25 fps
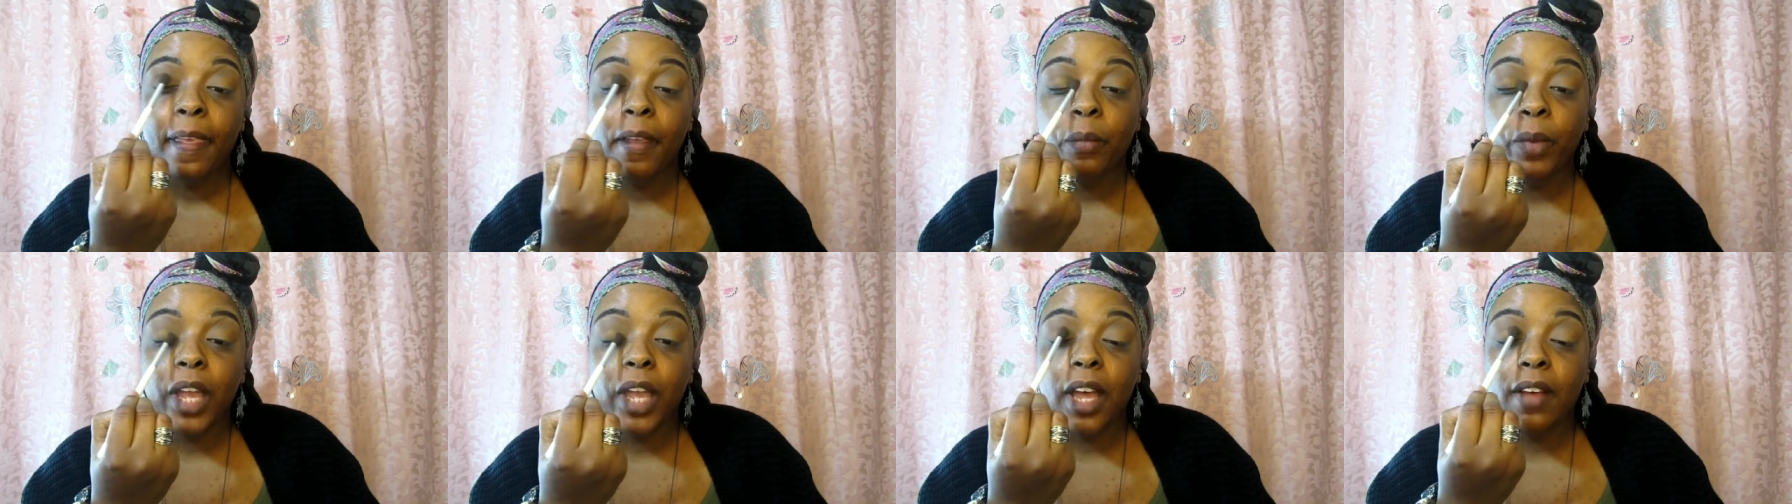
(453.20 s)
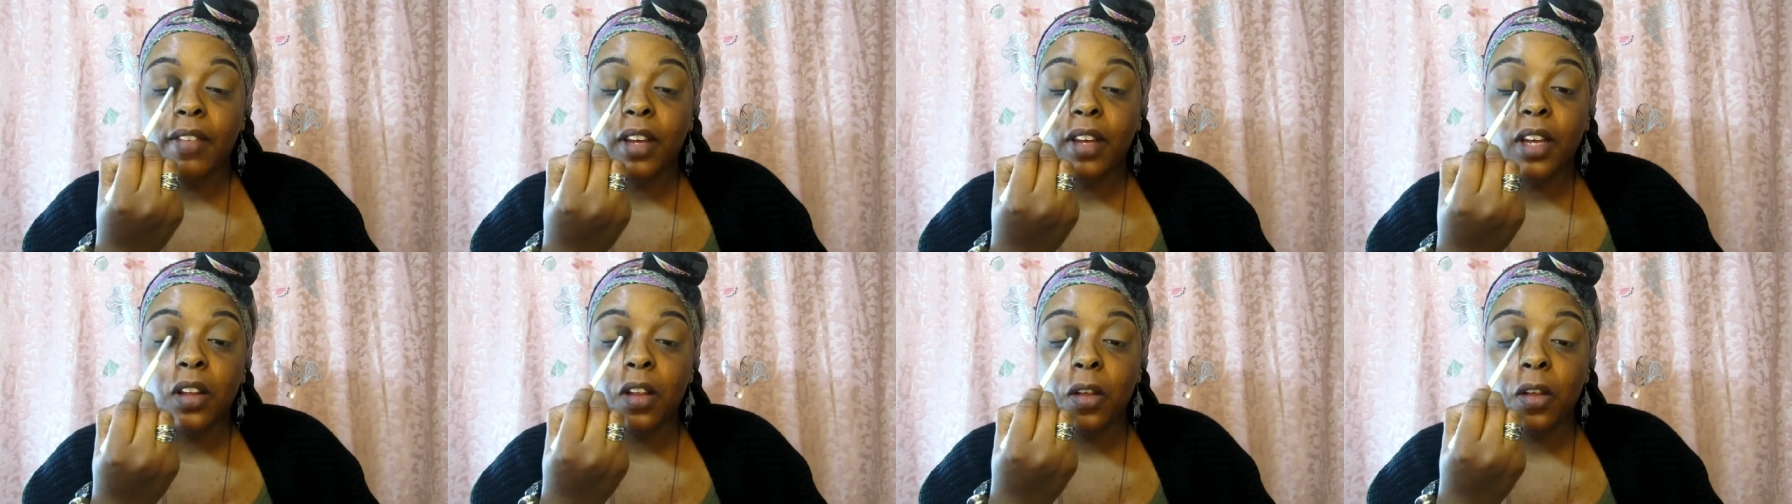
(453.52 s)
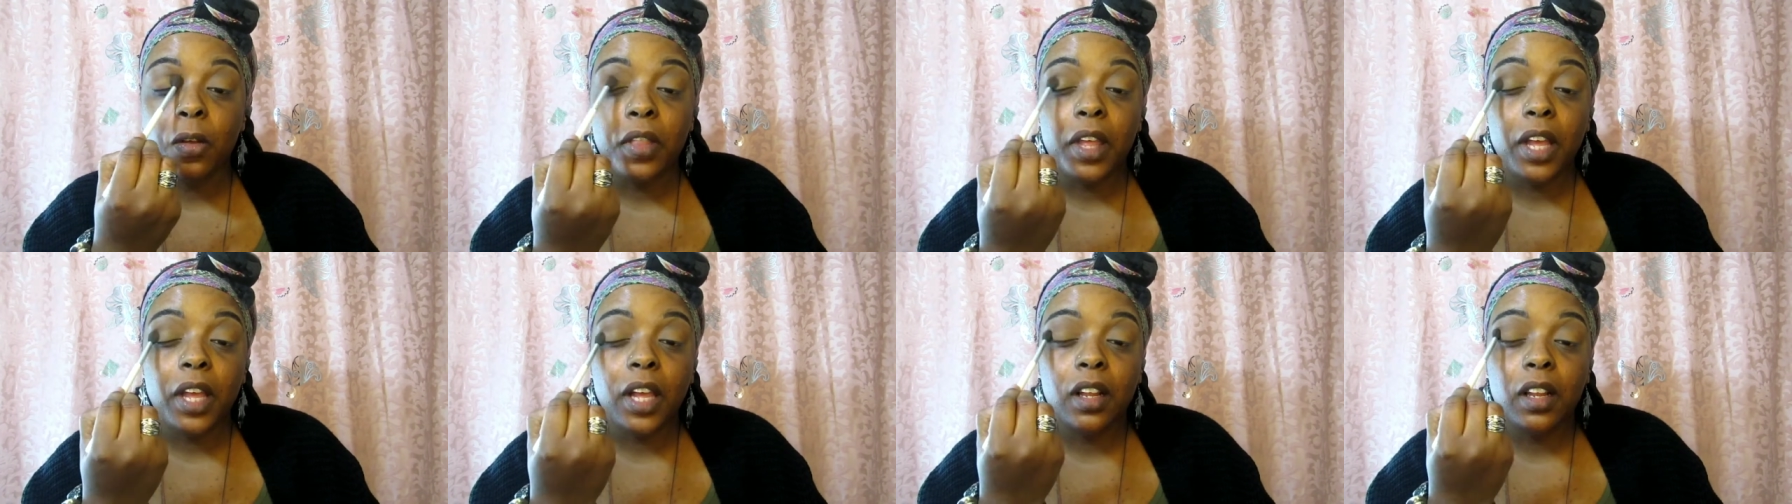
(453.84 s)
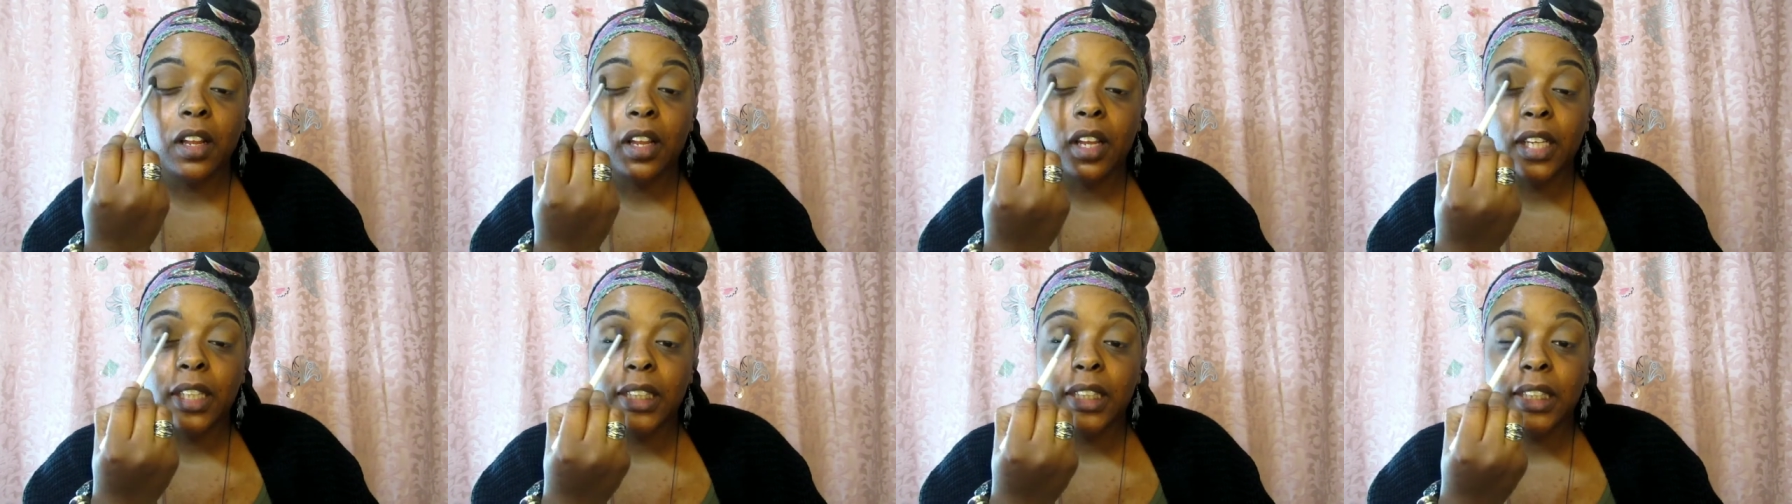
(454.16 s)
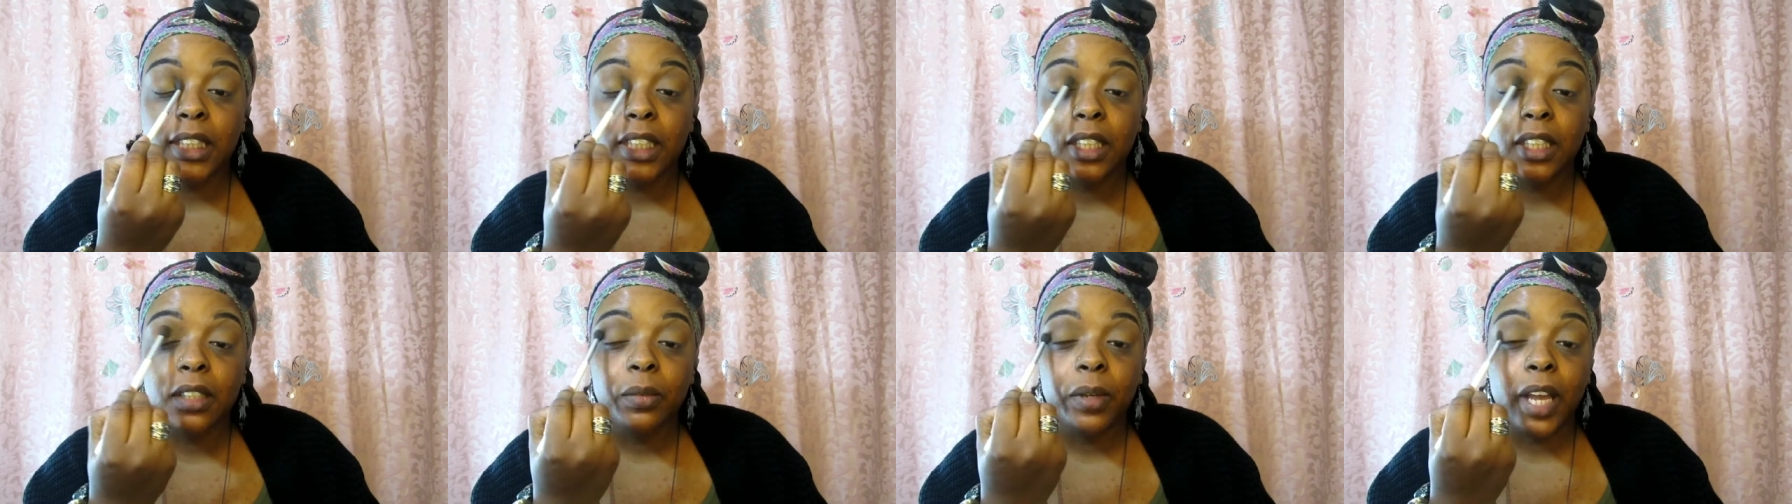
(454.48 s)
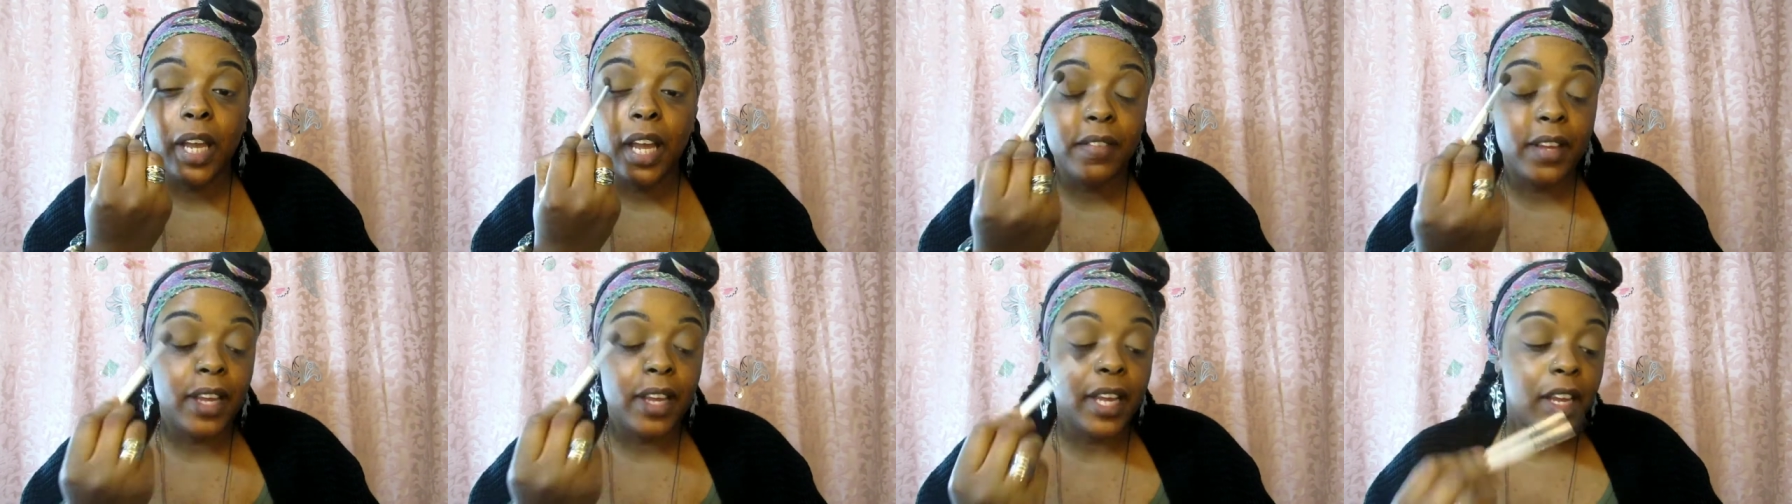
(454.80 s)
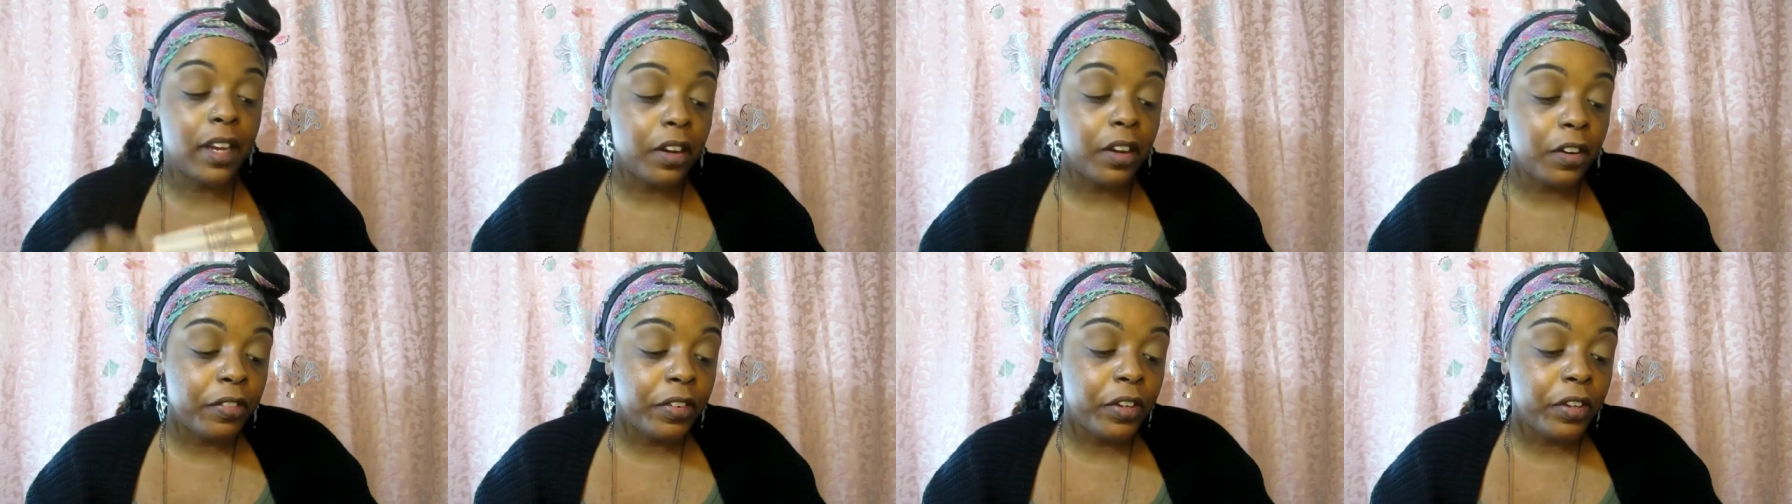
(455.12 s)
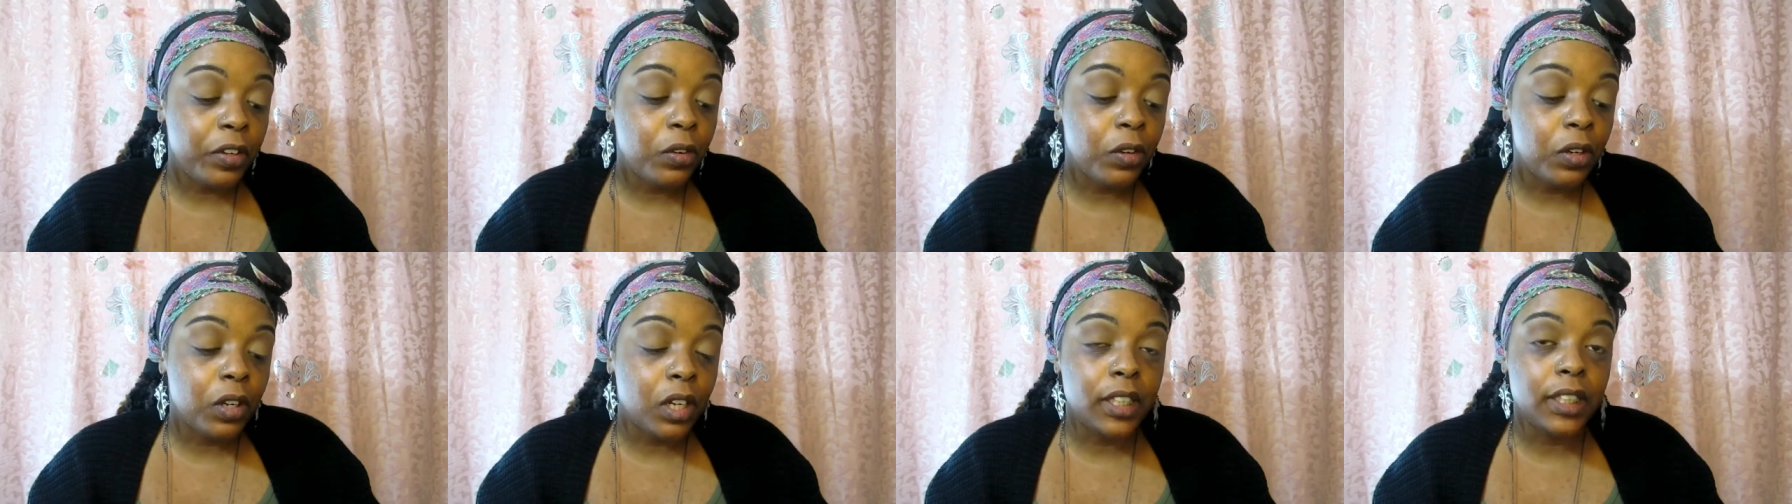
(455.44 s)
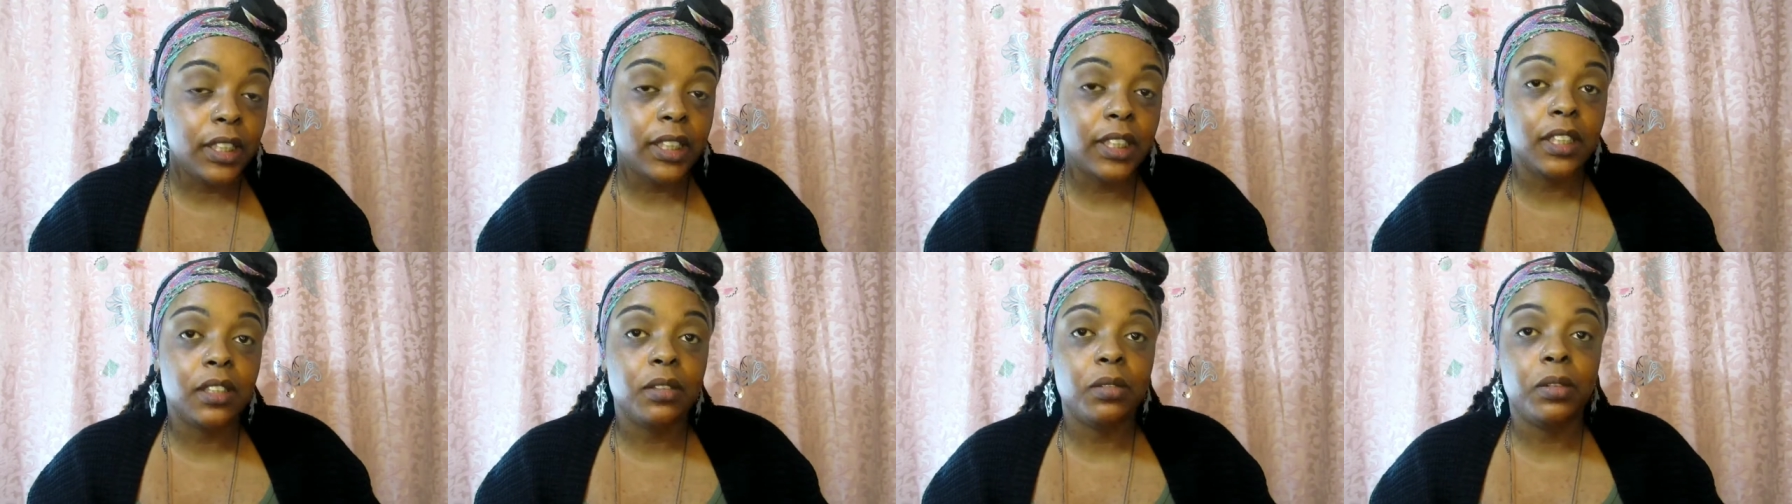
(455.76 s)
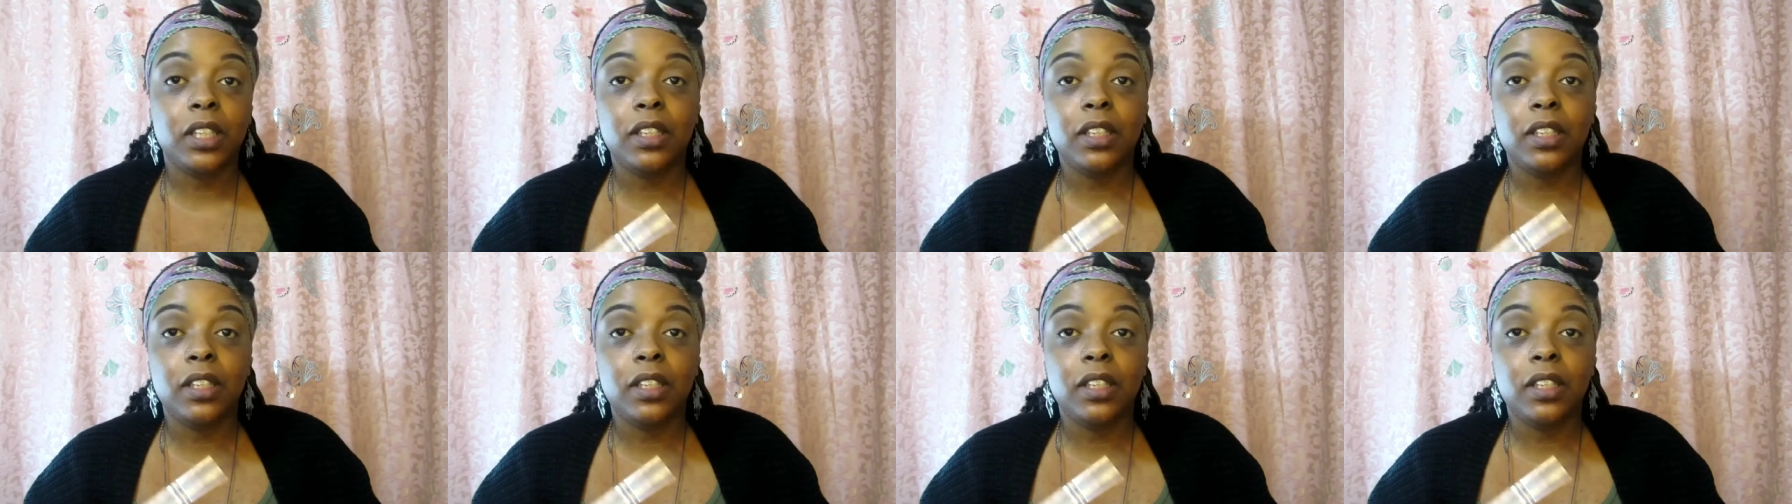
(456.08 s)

We have a clothing closet. We have an interview closet.